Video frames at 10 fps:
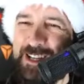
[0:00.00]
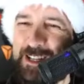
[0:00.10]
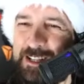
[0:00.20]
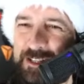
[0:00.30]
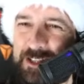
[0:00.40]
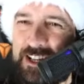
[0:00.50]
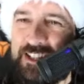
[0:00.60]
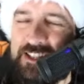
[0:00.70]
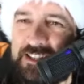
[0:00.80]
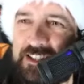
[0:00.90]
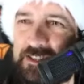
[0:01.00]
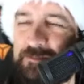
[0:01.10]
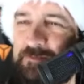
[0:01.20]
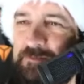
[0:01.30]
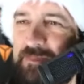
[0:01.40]
it's holiday season.
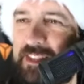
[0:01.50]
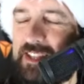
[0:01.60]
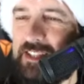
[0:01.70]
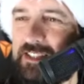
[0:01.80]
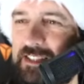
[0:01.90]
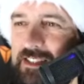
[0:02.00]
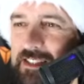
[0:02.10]
And